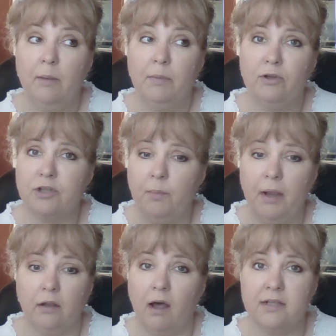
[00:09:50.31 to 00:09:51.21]
But there's going to be
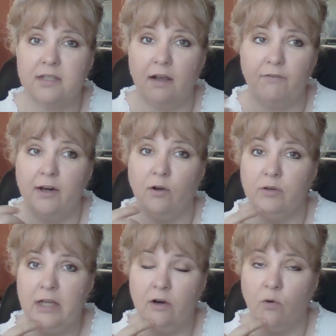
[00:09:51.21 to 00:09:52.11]
a lot of stuff I don't
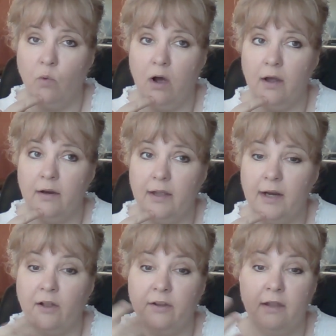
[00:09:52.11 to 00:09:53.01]
need or want, and
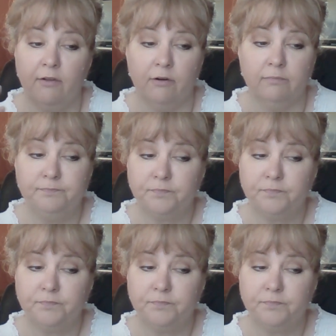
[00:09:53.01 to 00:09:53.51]
I'll either